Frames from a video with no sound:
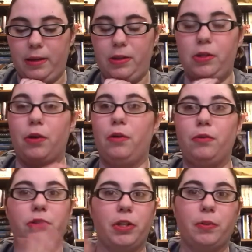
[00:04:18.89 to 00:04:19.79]

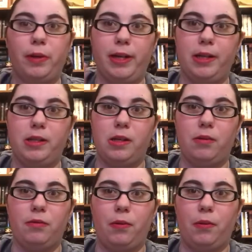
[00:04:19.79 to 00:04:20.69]
So trigger warnings
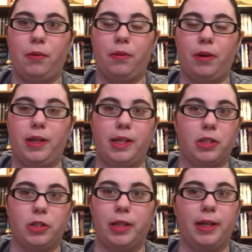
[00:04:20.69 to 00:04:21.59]
for
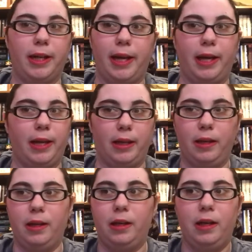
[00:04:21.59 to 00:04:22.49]
addiction
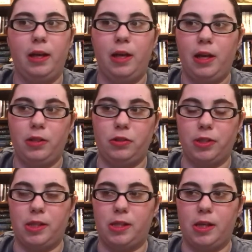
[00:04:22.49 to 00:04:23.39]
and
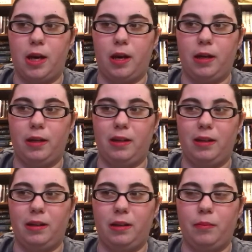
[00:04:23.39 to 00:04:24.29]
just
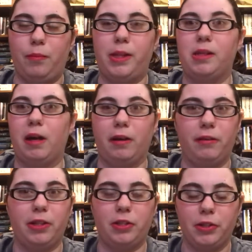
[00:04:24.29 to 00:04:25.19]
mental health
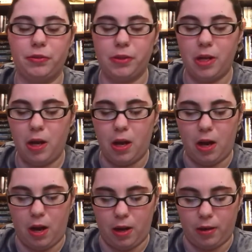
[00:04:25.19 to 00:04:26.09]
issues.
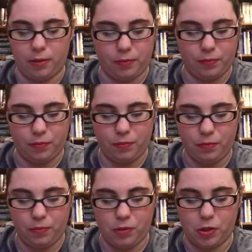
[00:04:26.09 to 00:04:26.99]
So
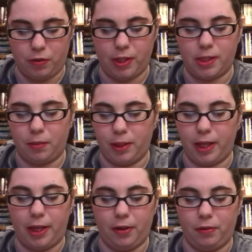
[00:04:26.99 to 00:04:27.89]
that's something
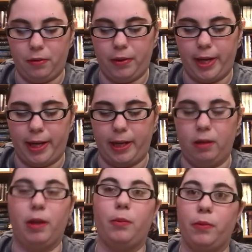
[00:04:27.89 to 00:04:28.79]
that, you know, you can't
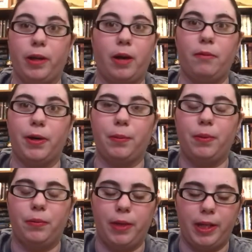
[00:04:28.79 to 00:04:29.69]
handle. I would not
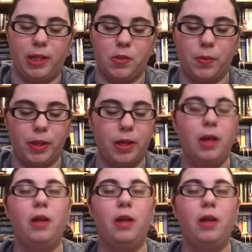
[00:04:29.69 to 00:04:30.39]
recommend reading this book.